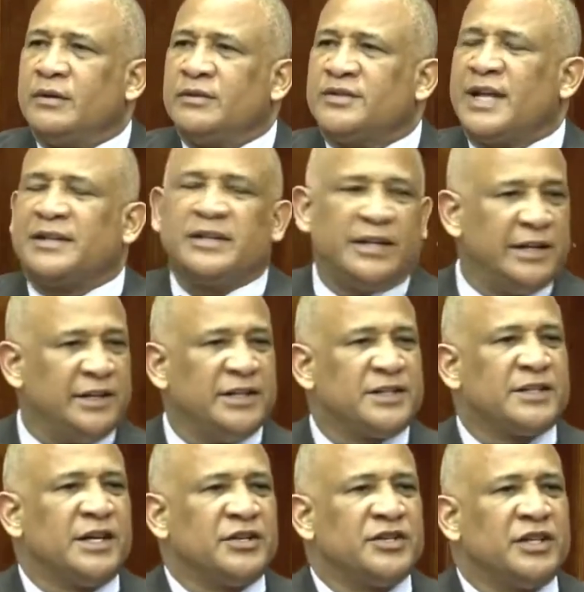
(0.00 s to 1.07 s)
Saturday
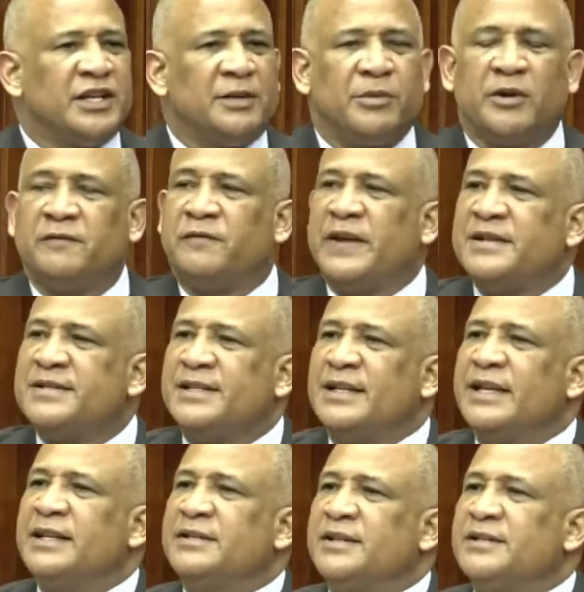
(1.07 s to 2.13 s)
discussion about
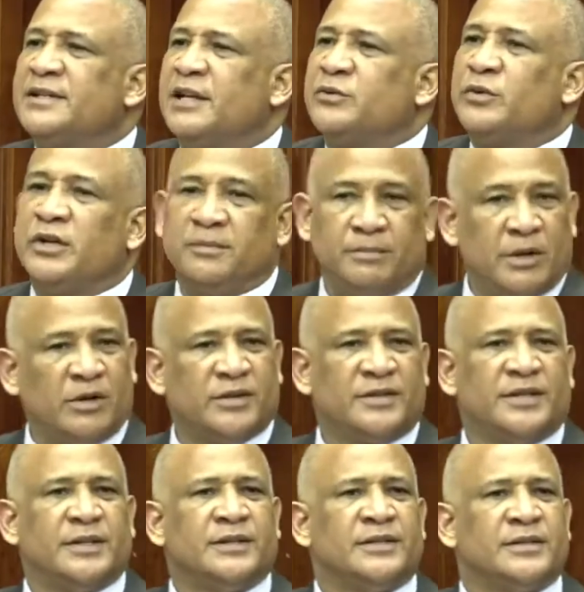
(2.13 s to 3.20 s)
ventilators that were in
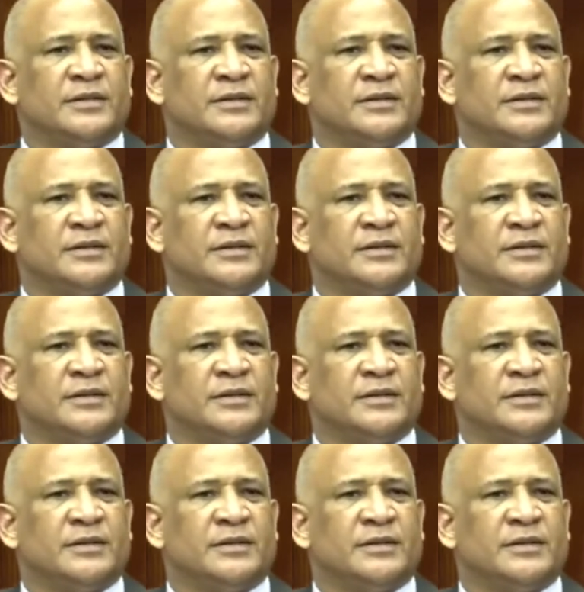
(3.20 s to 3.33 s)
boxes.